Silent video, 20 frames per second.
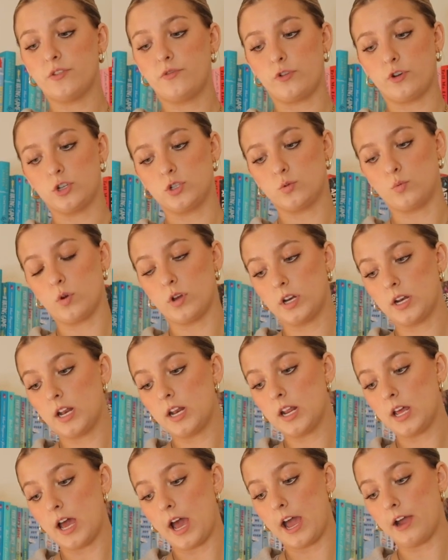the first one.
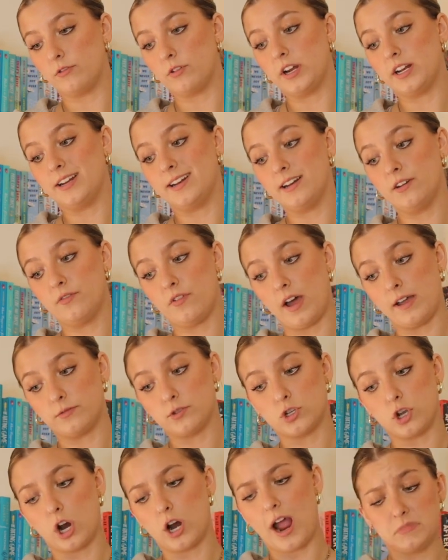I rated it a
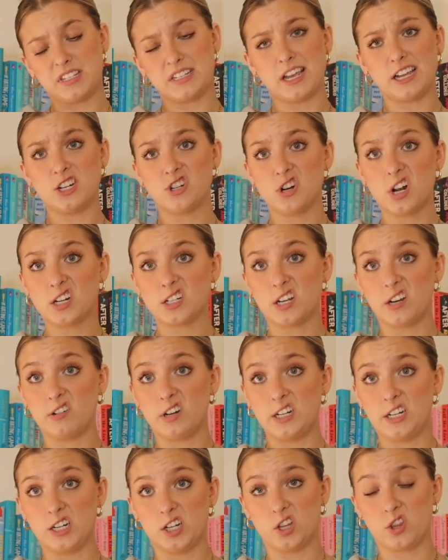5-star. Sidetracked, I
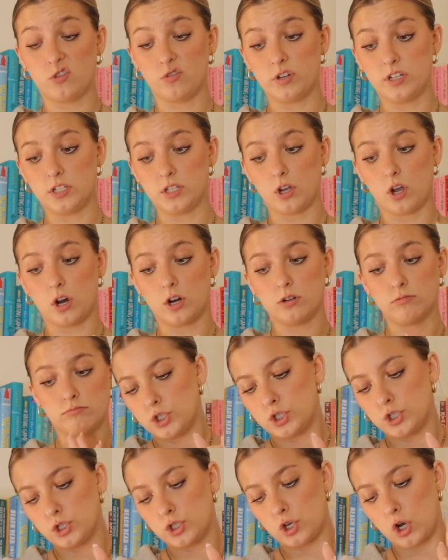rated it a 3-star.
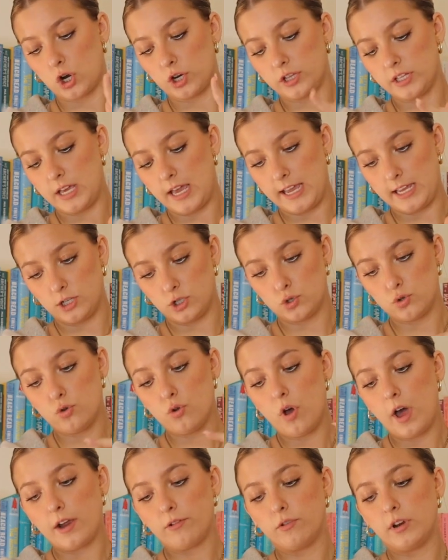Scarlet
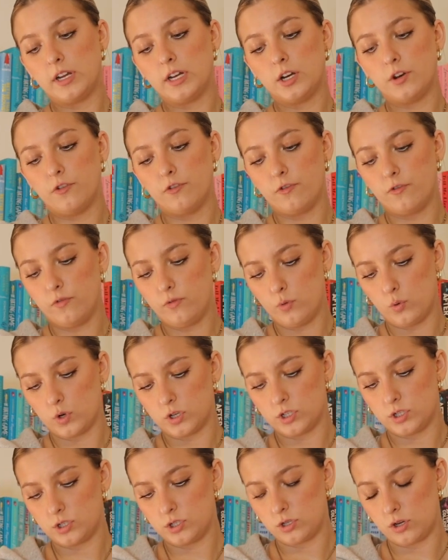Angel, I rated a
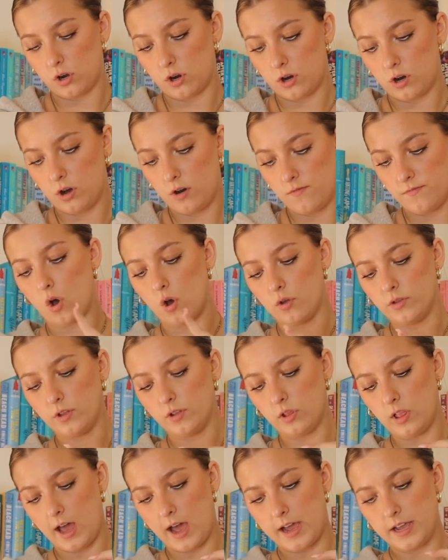4-star. All the
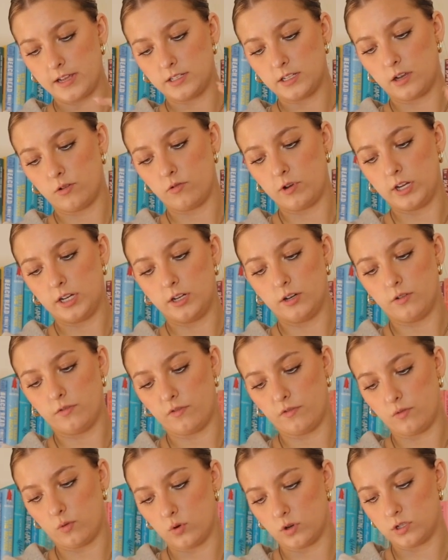Lies, I rated a
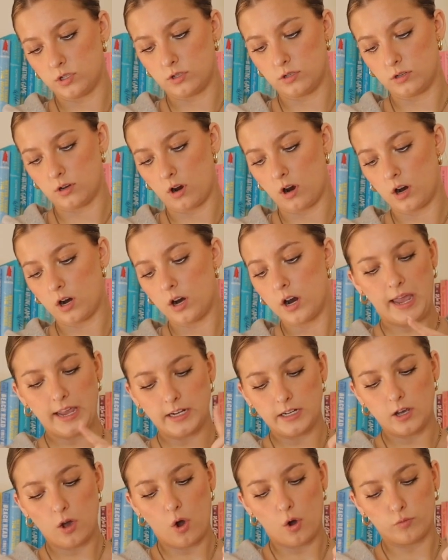4-star.
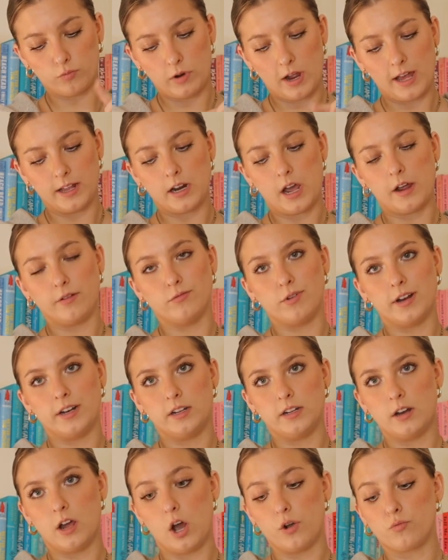Paint It All Red, I
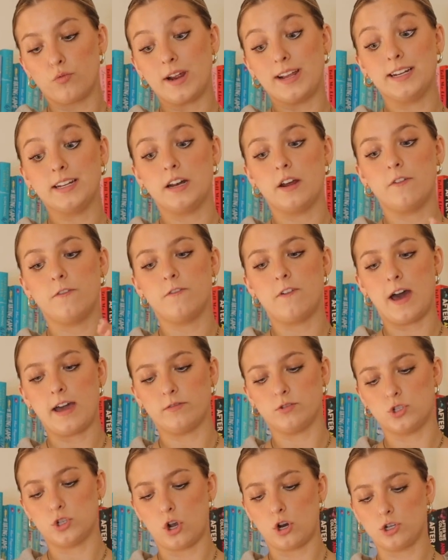rated a
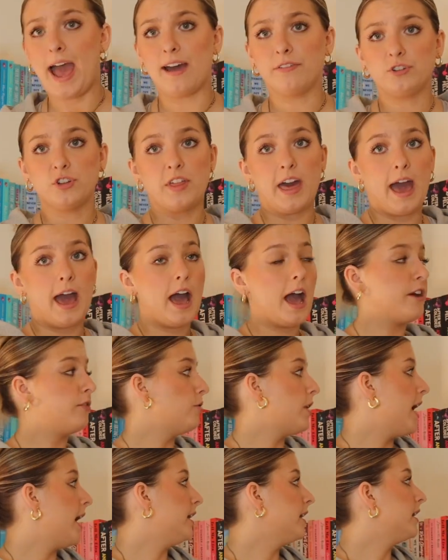5-star. After that, I
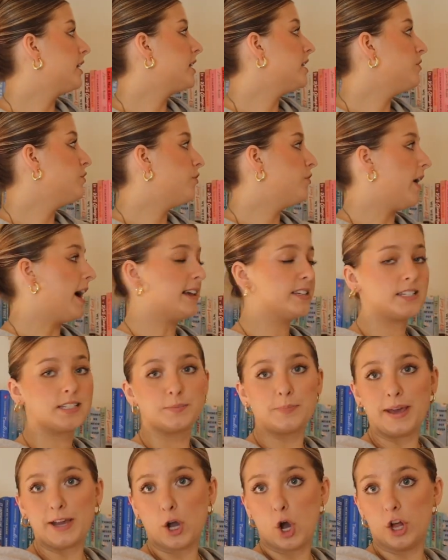read Confess
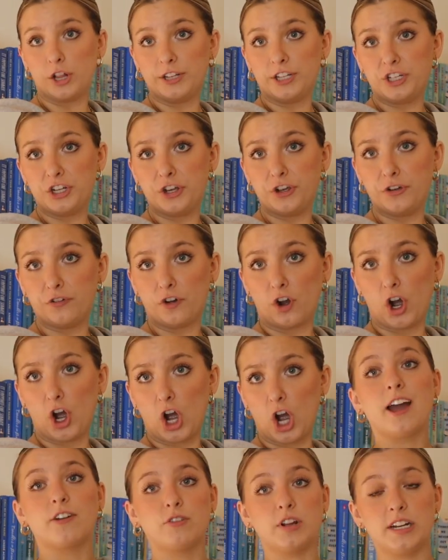by Colleen
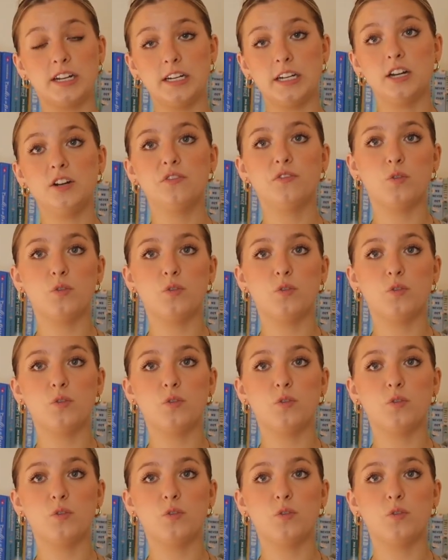Hoover. I rated it a